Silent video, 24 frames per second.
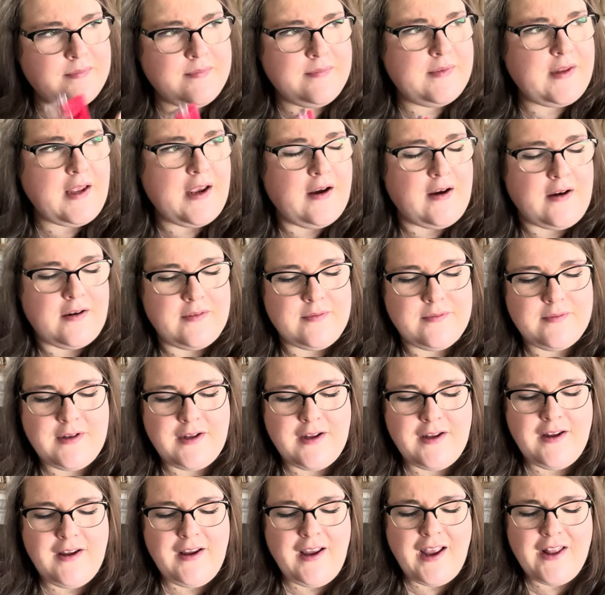Yeah.
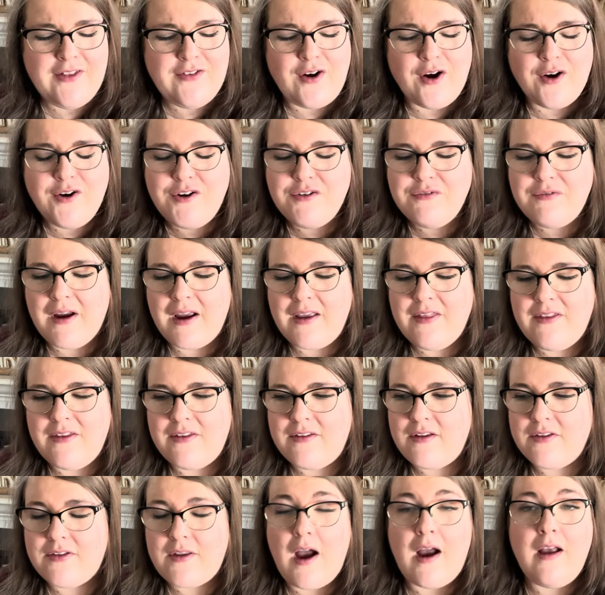It's hard to rank these
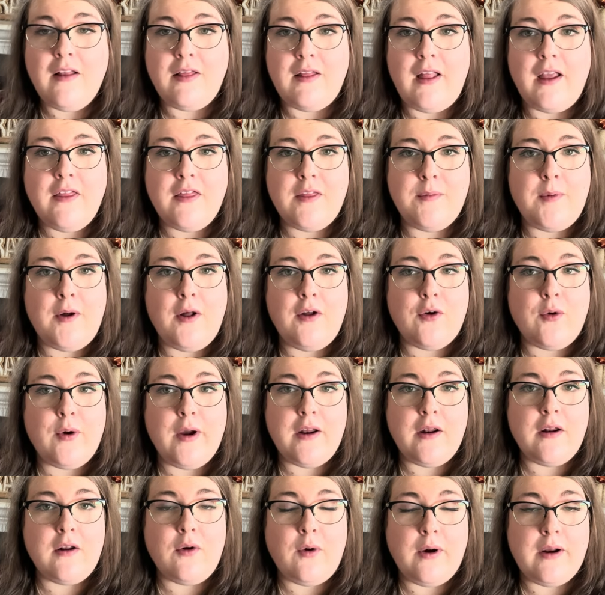because I like them all
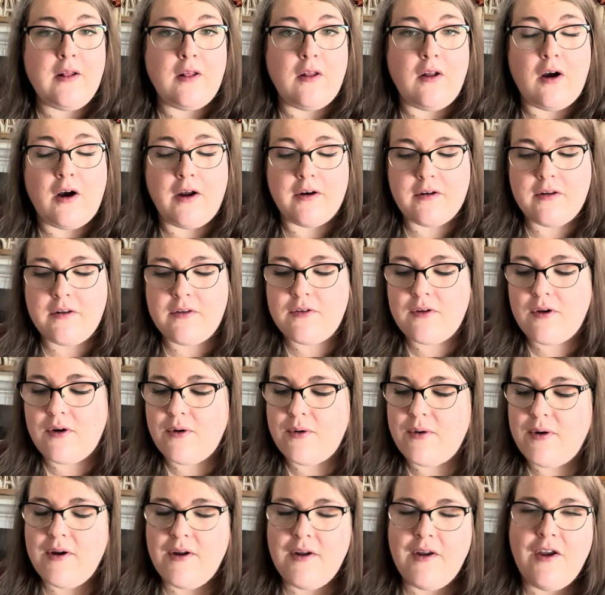quite quite a lot.
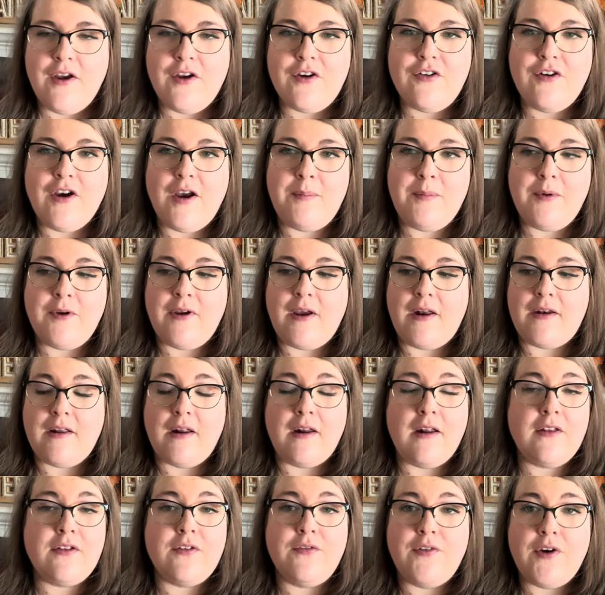So Cranberry Candy Cane
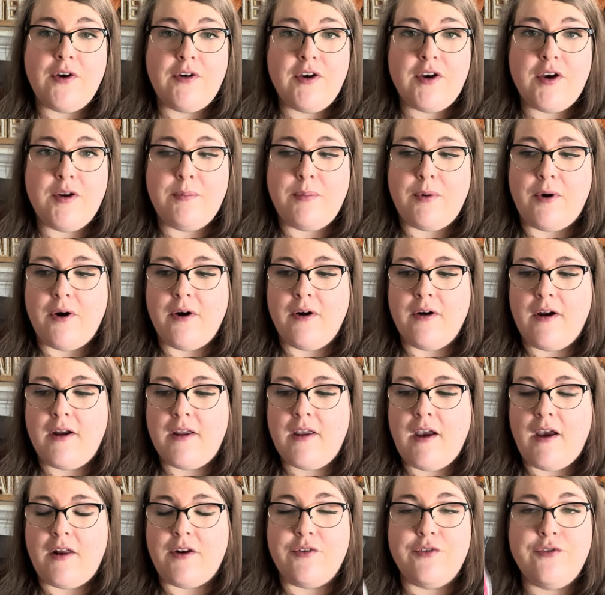is a very good bar.
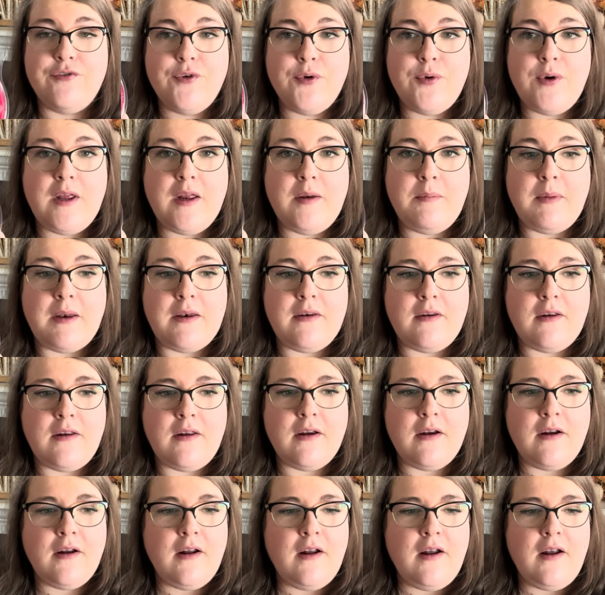Again, fruity and
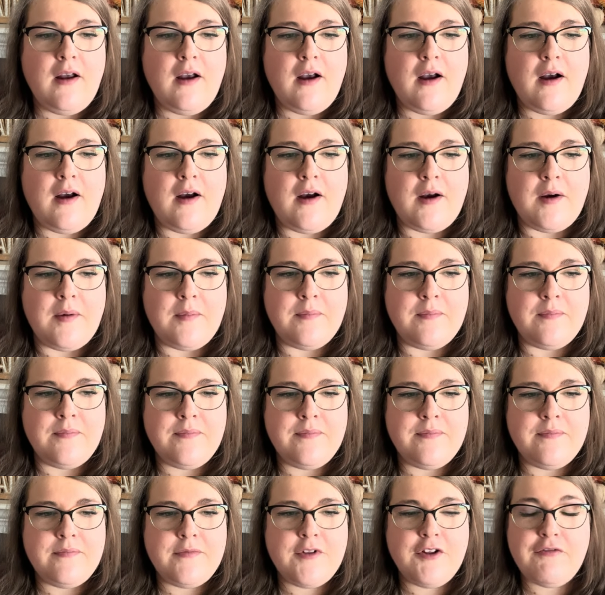minty. Um,
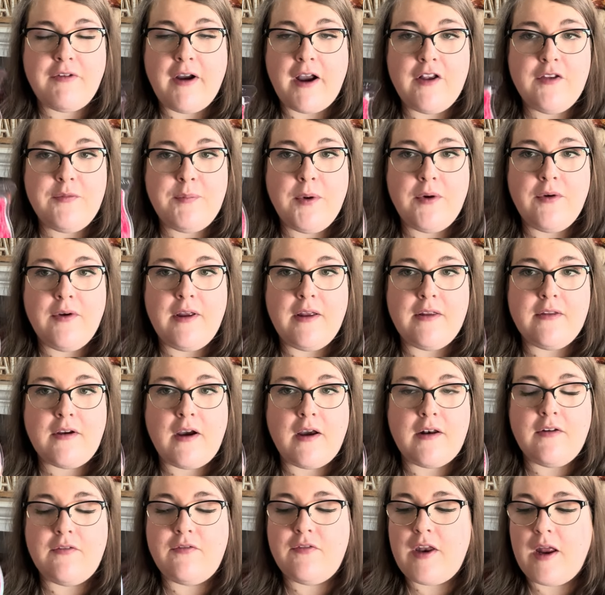the raspberry is
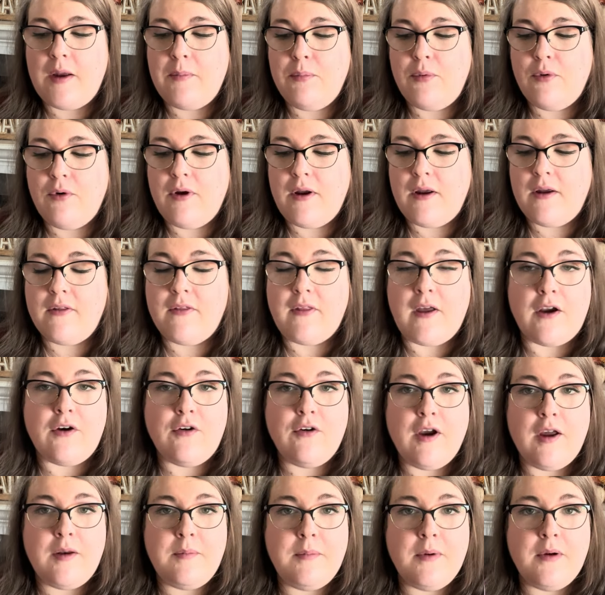kind of tempering that
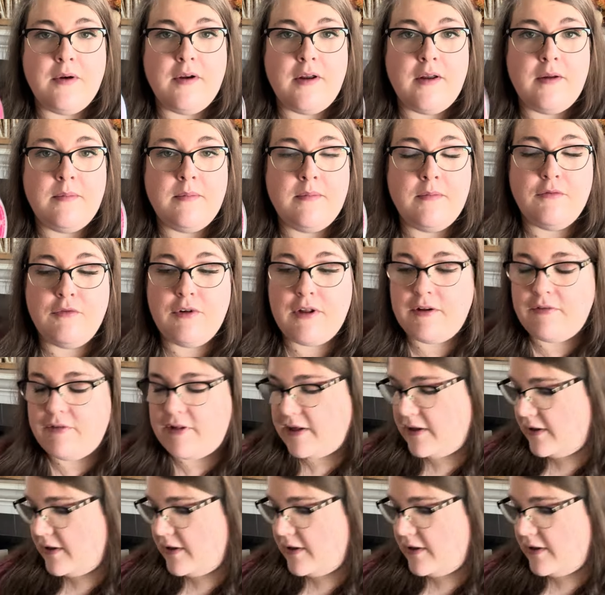cranberry. Really, really